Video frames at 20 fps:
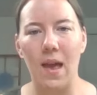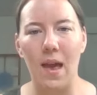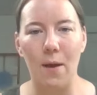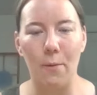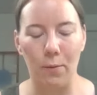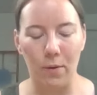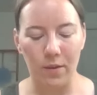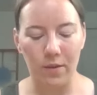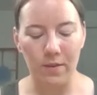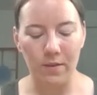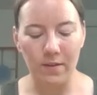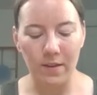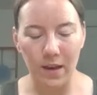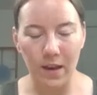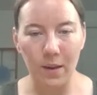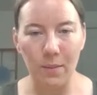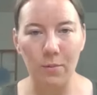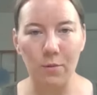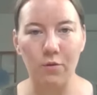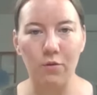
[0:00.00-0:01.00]
with the
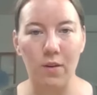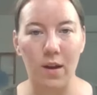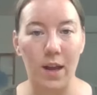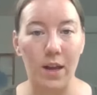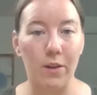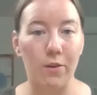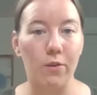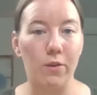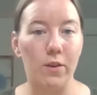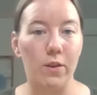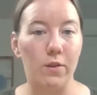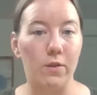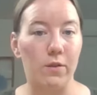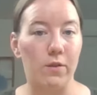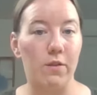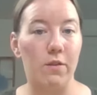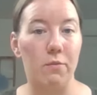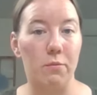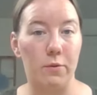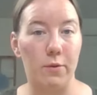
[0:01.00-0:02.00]
same triangle
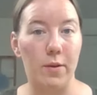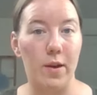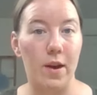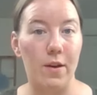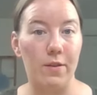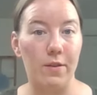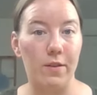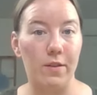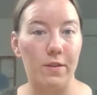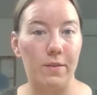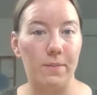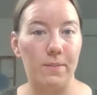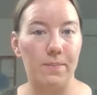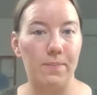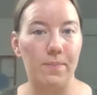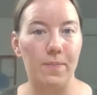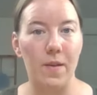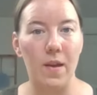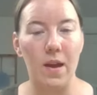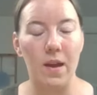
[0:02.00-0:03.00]
used throughout.
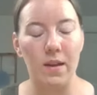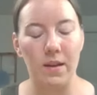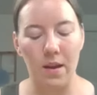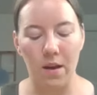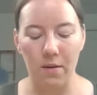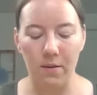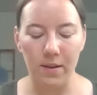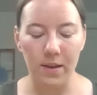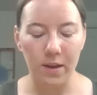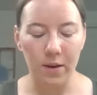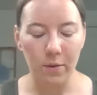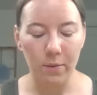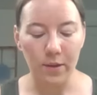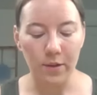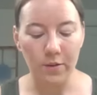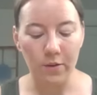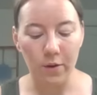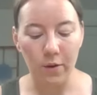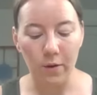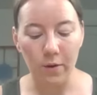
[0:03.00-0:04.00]
Now here we
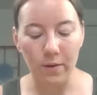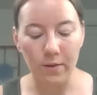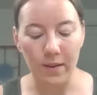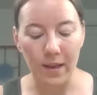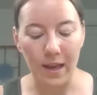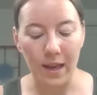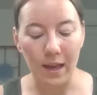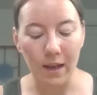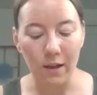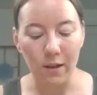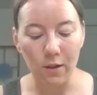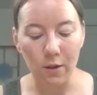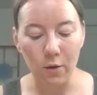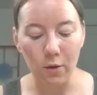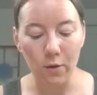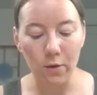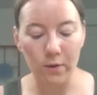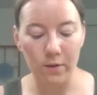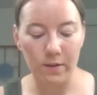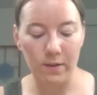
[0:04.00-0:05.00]
chose a
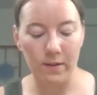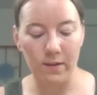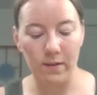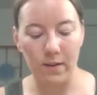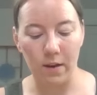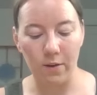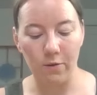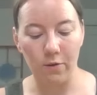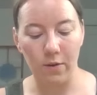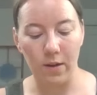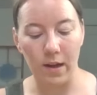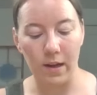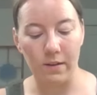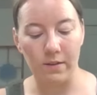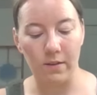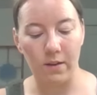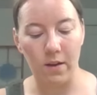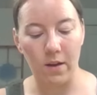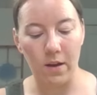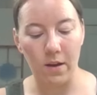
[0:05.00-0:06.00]
closed central
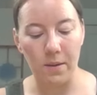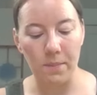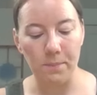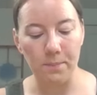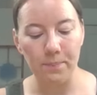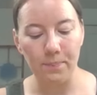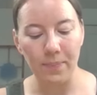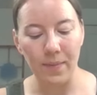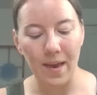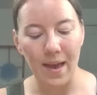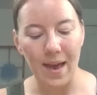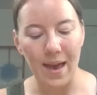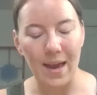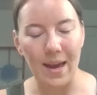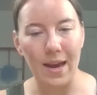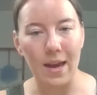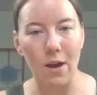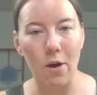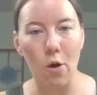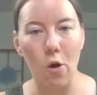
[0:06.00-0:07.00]
hexagon,
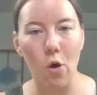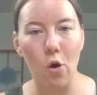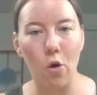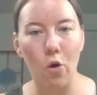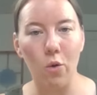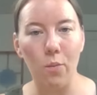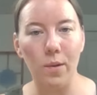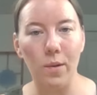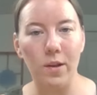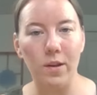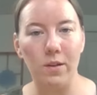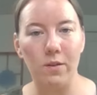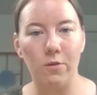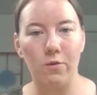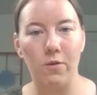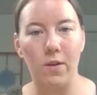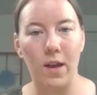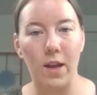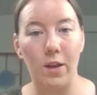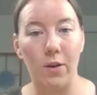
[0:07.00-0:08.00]
a open
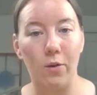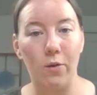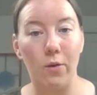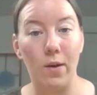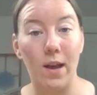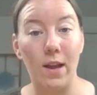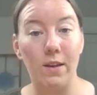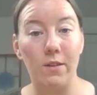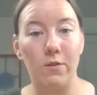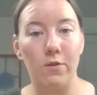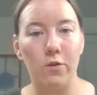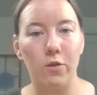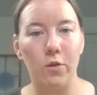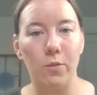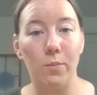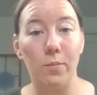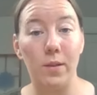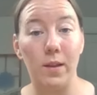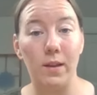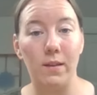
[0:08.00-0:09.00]
triangle at two
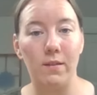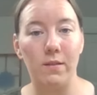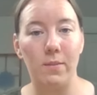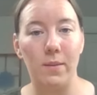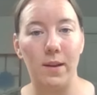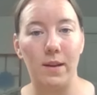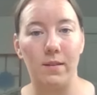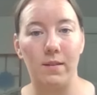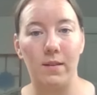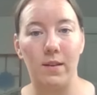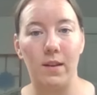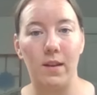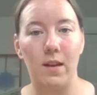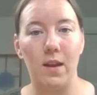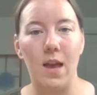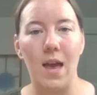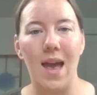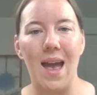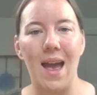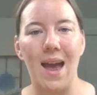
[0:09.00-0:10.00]
pleat spacing,
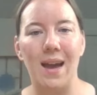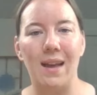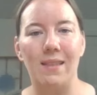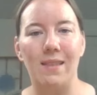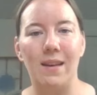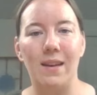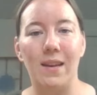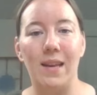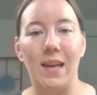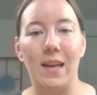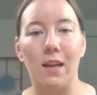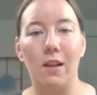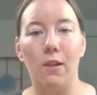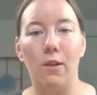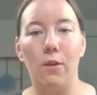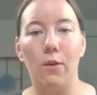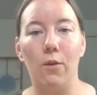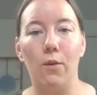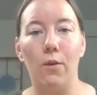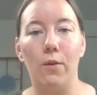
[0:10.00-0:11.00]
and then a
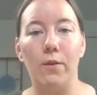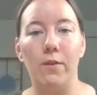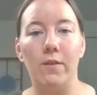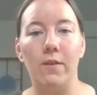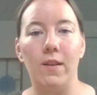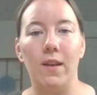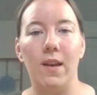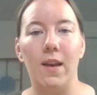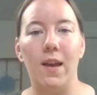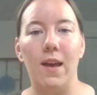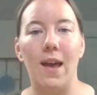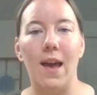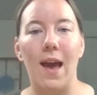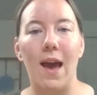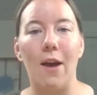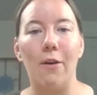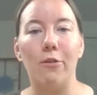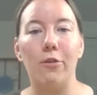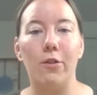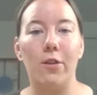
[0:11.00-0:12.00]
closed
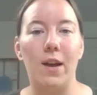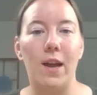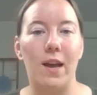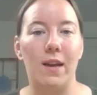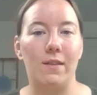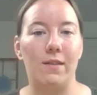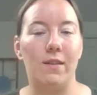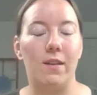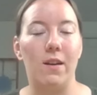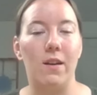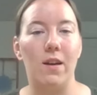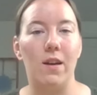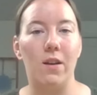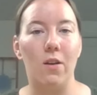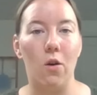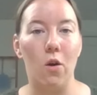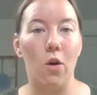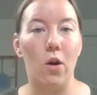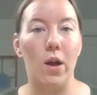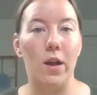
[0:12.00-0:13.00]
outer hexagon
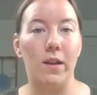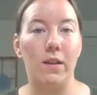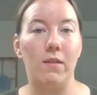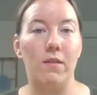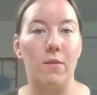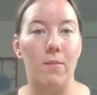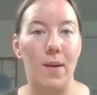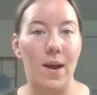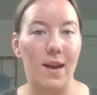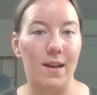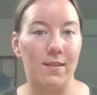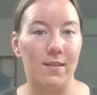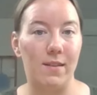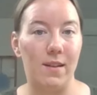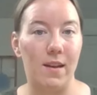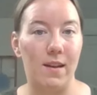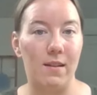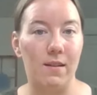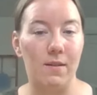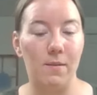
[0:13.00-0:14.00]
on the
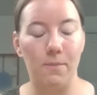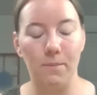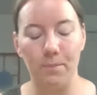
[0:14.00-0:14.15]
backside.